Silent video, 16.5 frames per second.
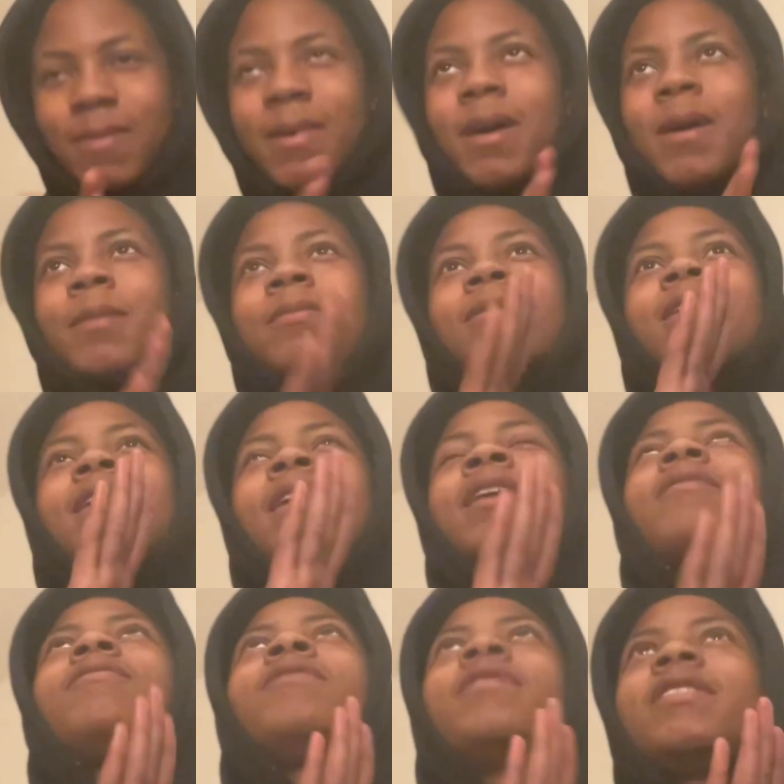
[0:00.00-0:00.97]
I'm
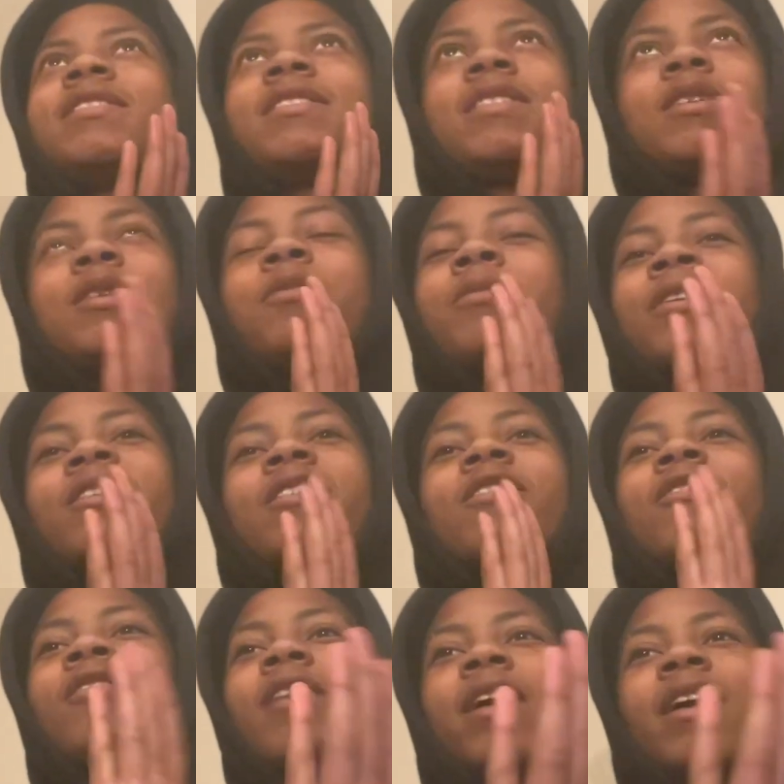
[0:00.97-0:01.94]
not gonna sit up here and
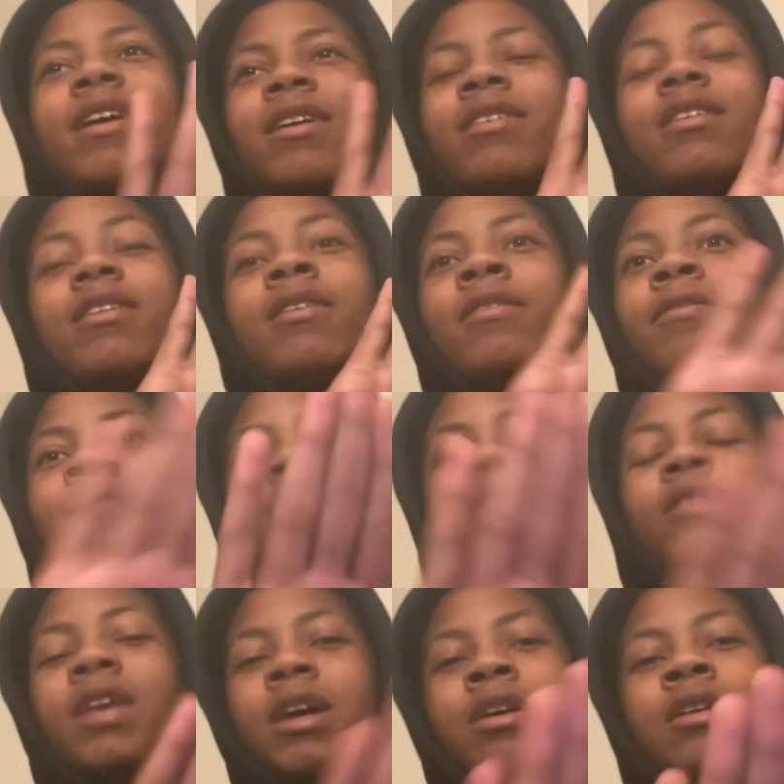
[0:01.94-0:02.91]
cry in
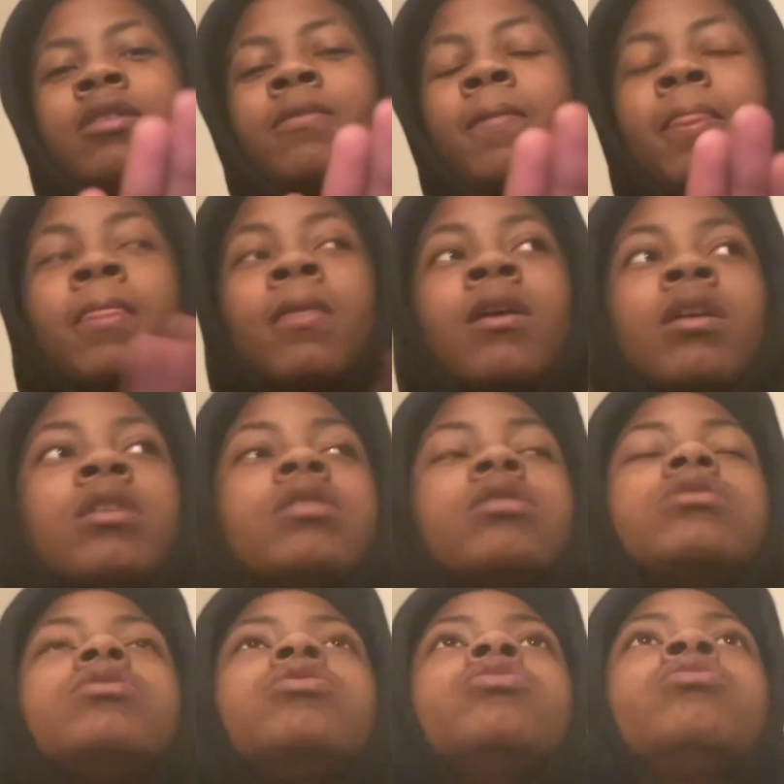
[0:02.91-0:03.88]
front of y'all.
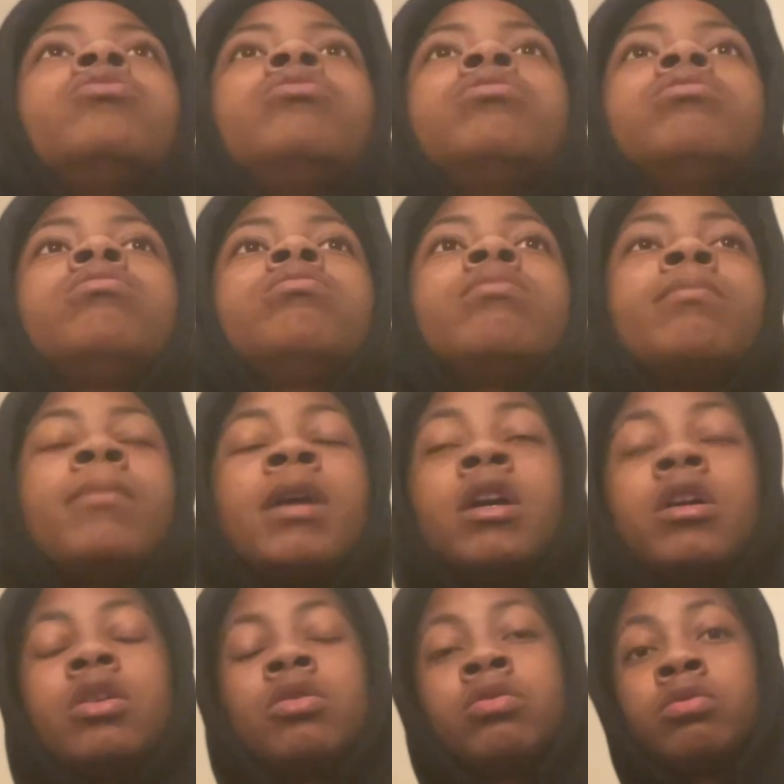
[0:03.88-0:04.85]
To my
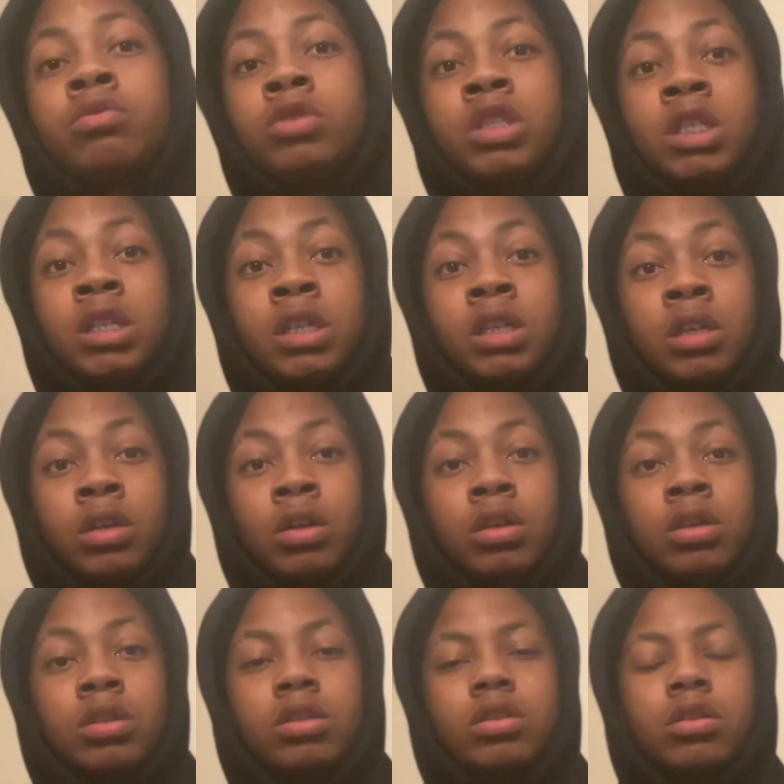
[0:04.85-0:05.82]
OG
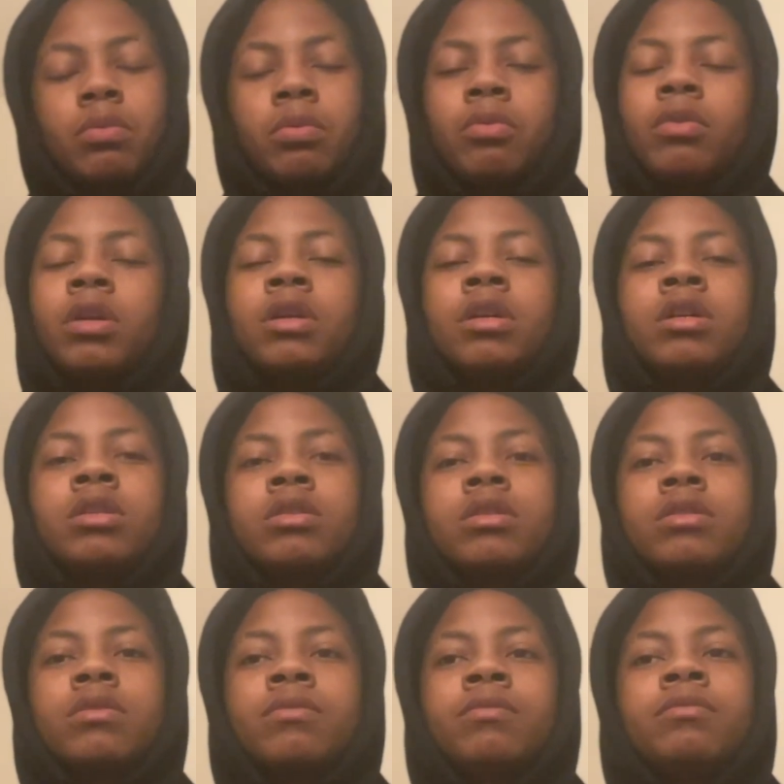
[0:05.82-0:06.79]

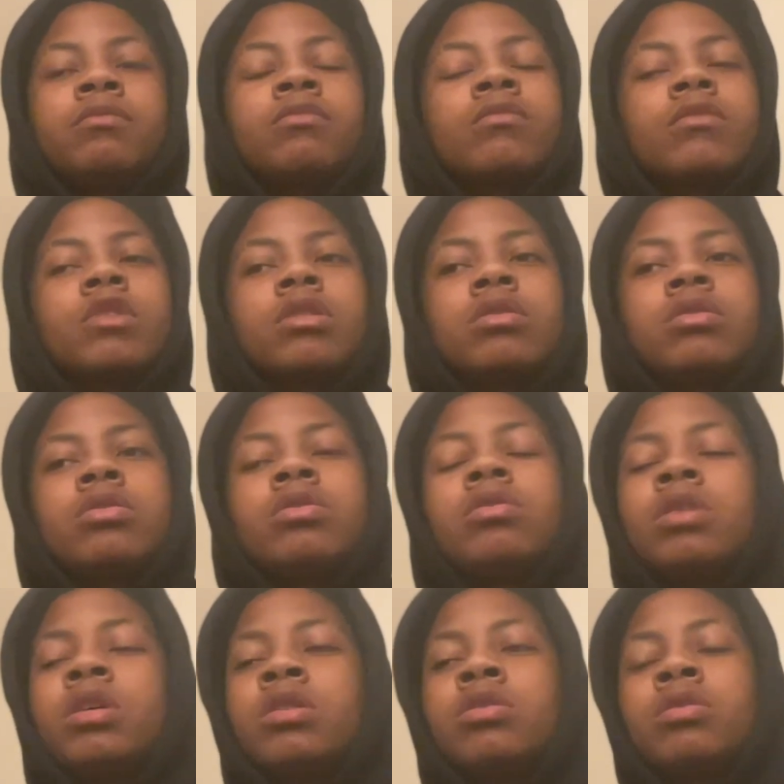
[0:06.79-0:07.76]
supporters, to
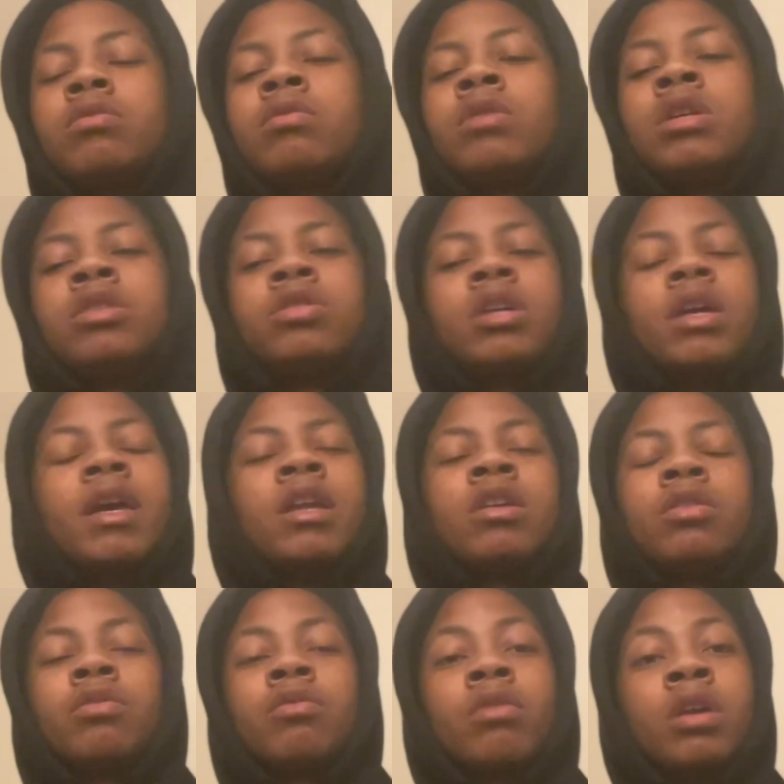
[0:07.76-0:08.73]
the
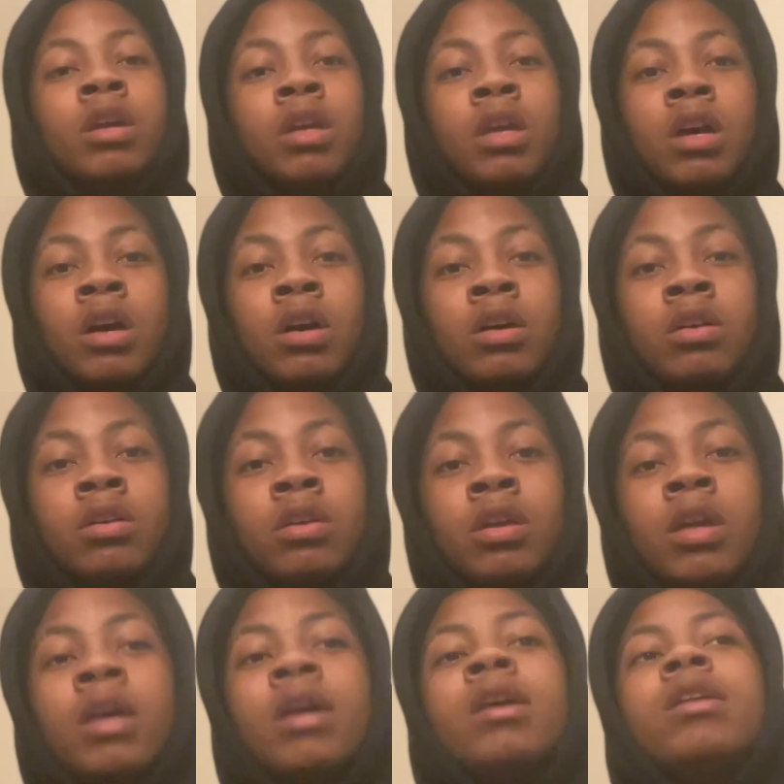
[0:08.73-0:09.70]
283 of y'all
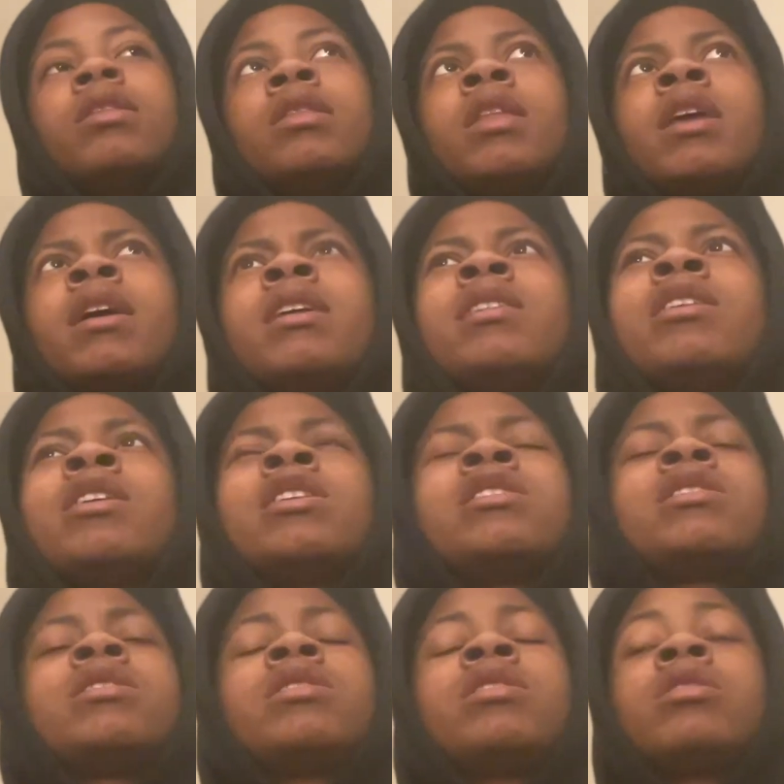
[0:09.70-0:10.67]
that are
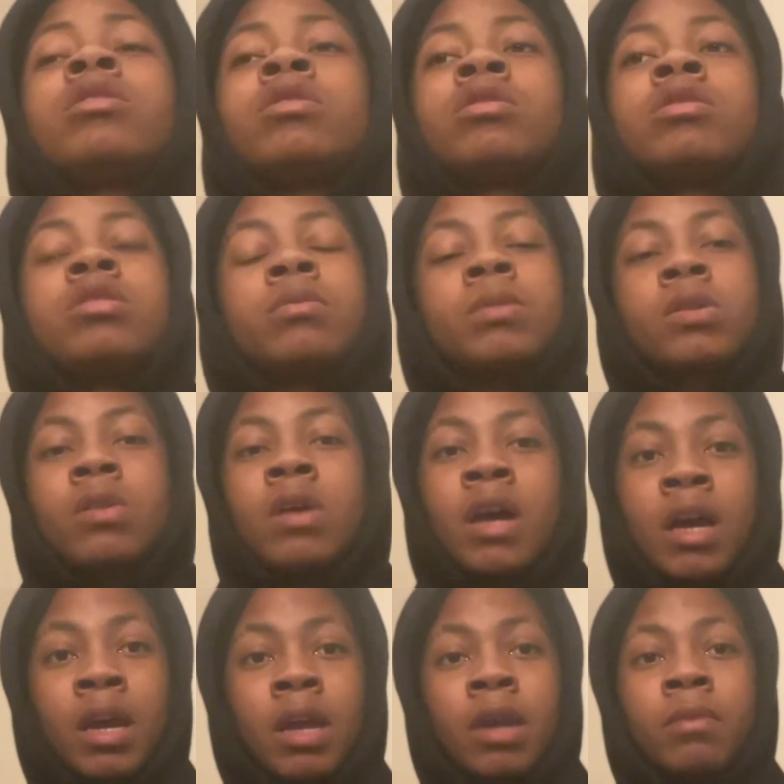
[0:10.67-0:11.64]
still
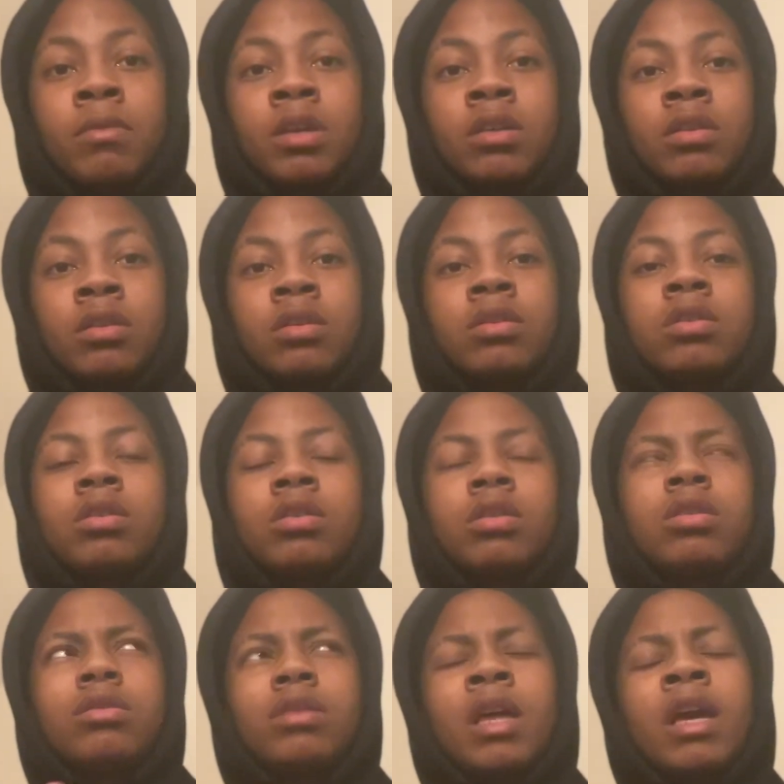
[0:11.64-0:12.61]
subscribed,
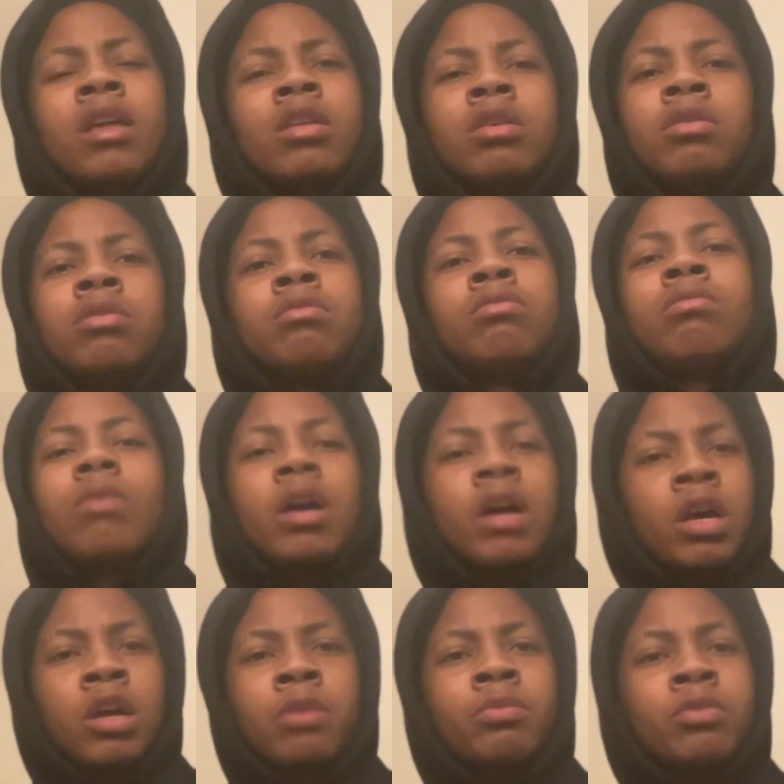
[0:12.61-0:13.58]
thank you.
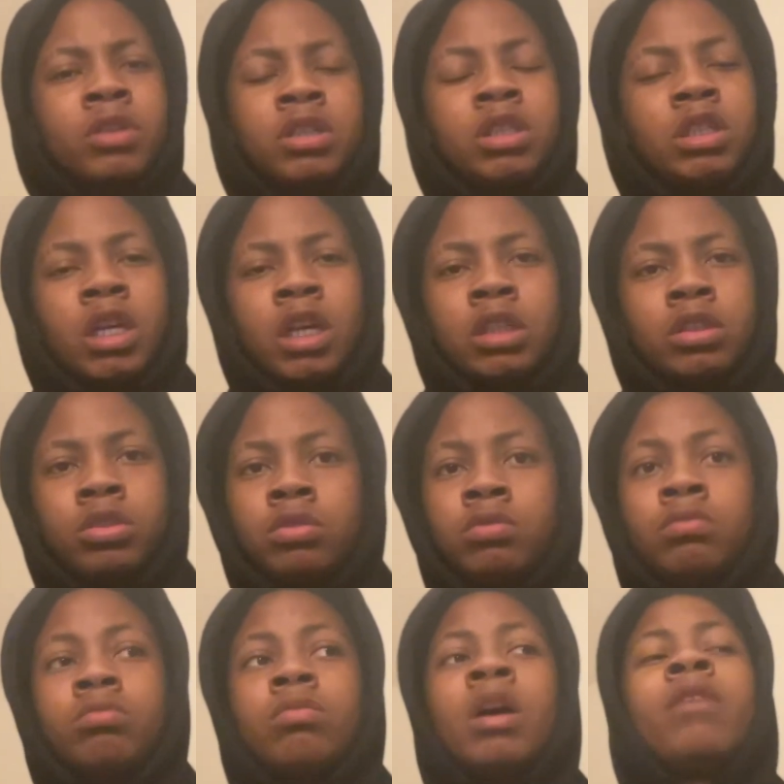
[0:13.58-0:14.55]
I appreciate
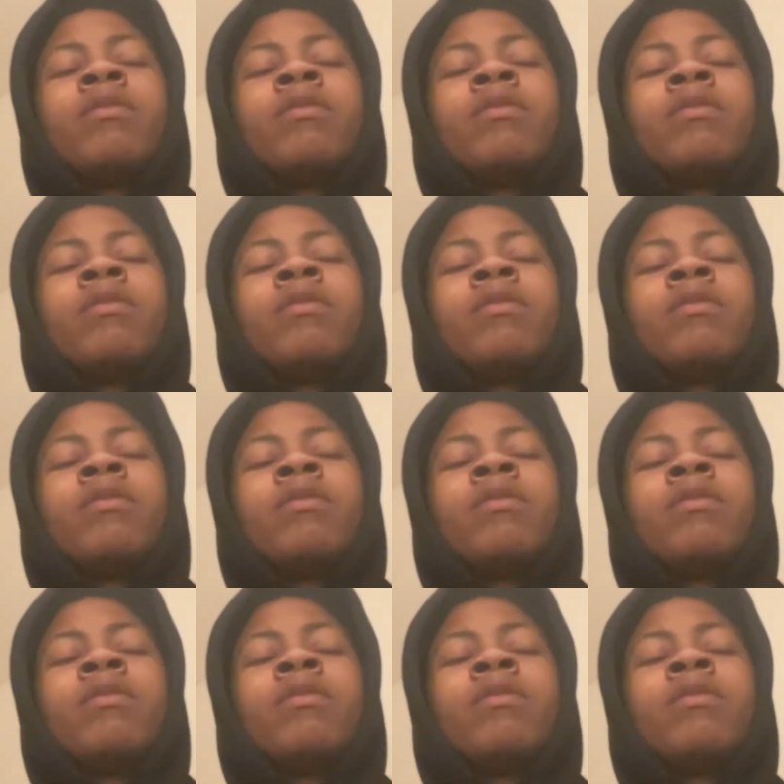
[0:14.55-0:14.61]
you. I